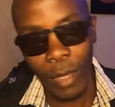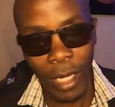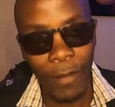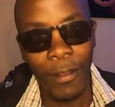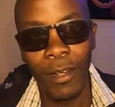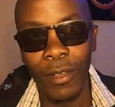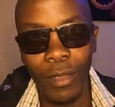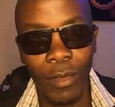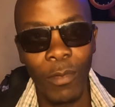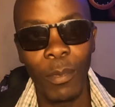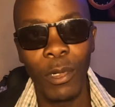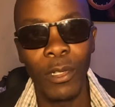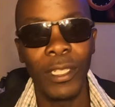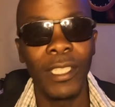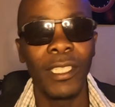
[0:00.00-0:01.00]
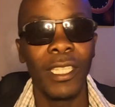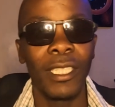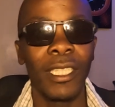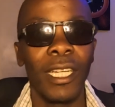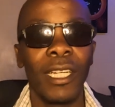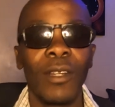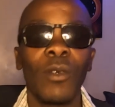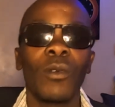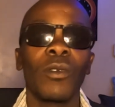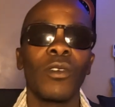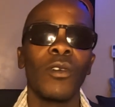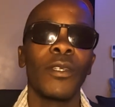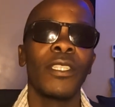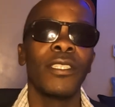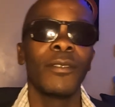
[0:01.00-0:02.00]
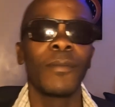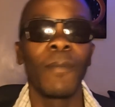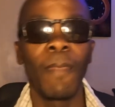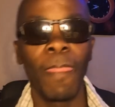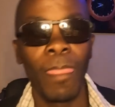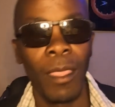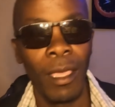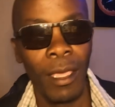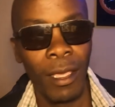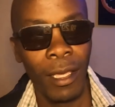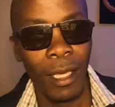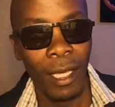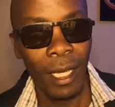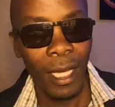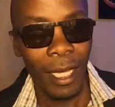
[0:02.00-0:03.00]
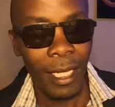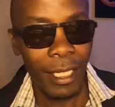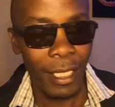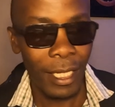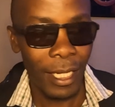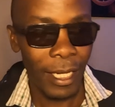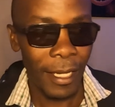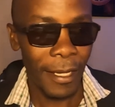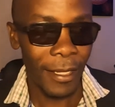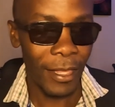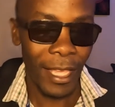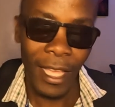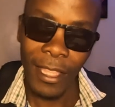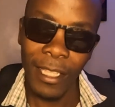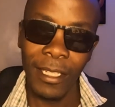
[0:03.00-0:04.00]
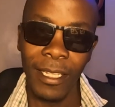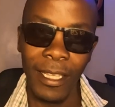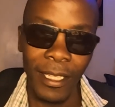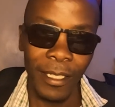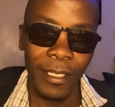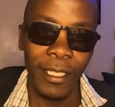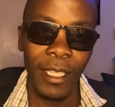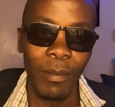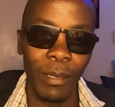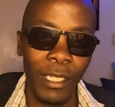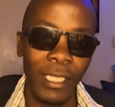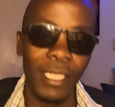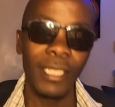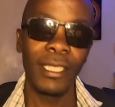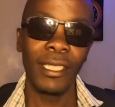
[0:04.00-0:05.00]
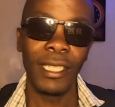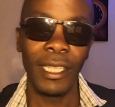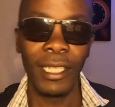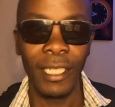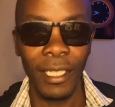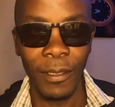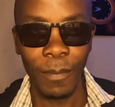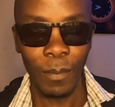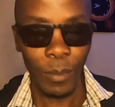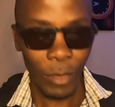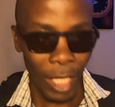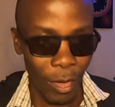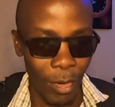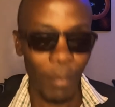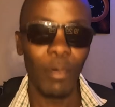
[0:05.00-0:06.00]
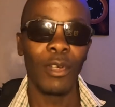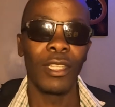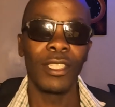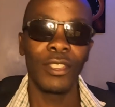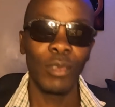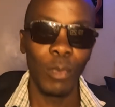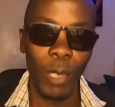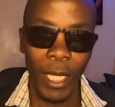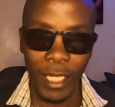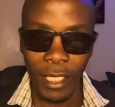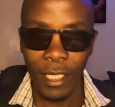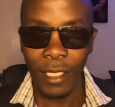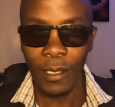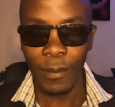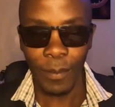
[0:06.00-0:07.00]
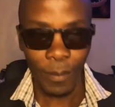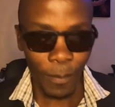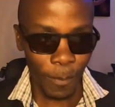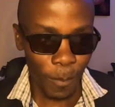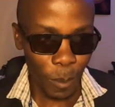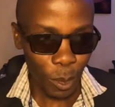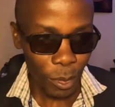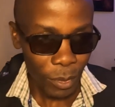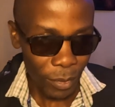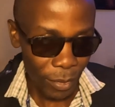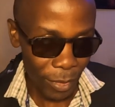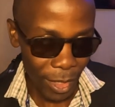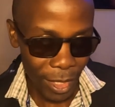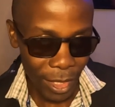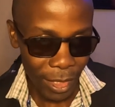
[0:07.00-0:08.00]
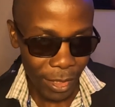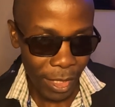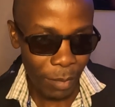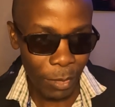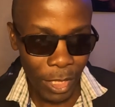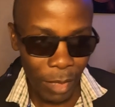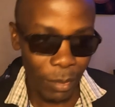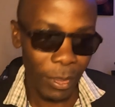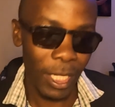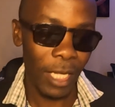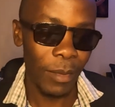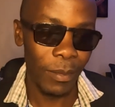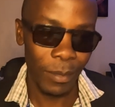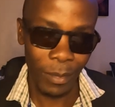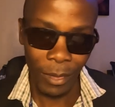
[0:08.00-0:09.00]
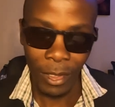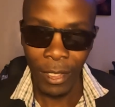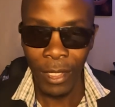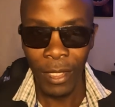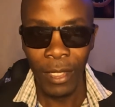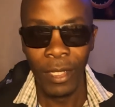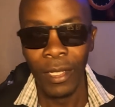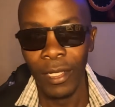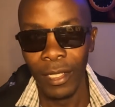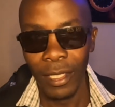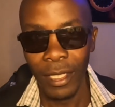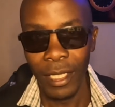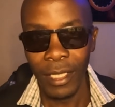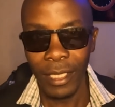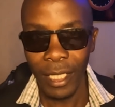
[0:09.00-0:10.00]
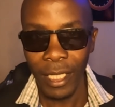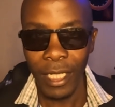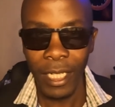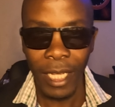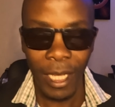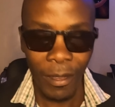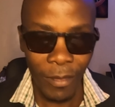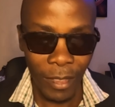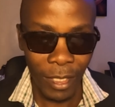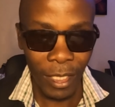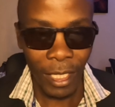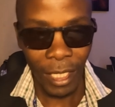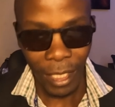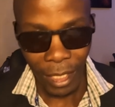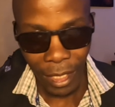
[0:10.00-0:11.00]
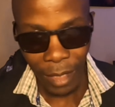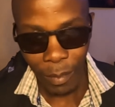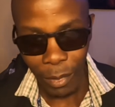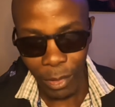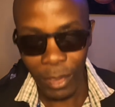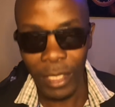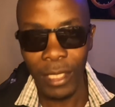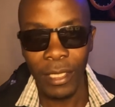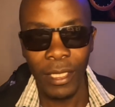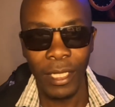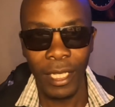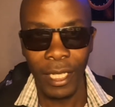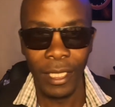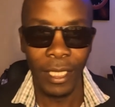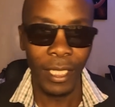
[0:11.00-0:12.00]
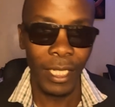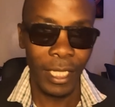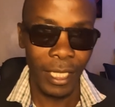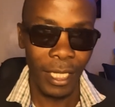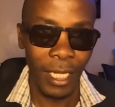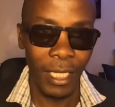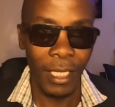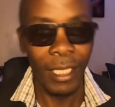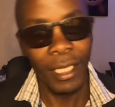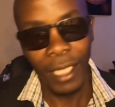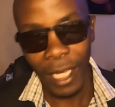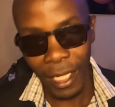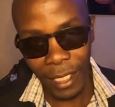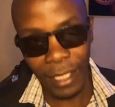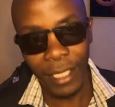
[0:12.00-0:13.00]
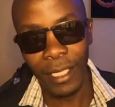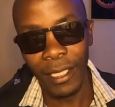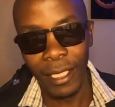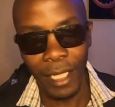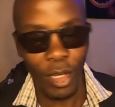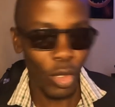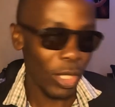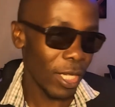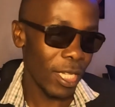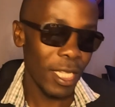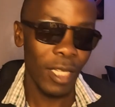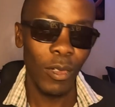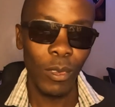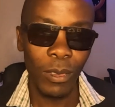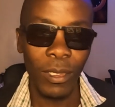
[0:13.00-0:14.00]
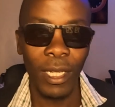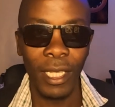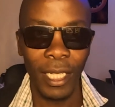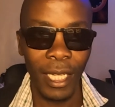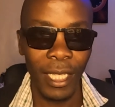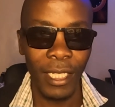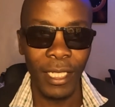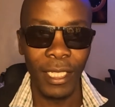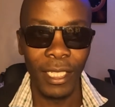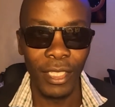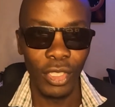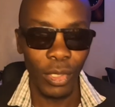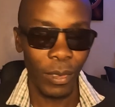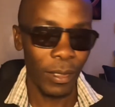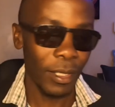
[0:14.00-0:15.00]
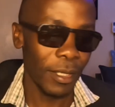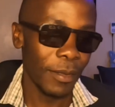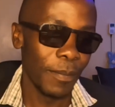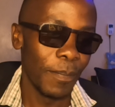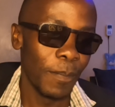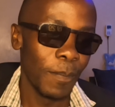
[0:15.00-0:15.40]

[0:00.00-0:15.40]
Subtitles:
We have a lot of protests that are ongoing, and the other day the president sent our police to Haiti. The same time they started having protests here in Kenya, like Haiti. Now Kenya looks like Haiti, in short.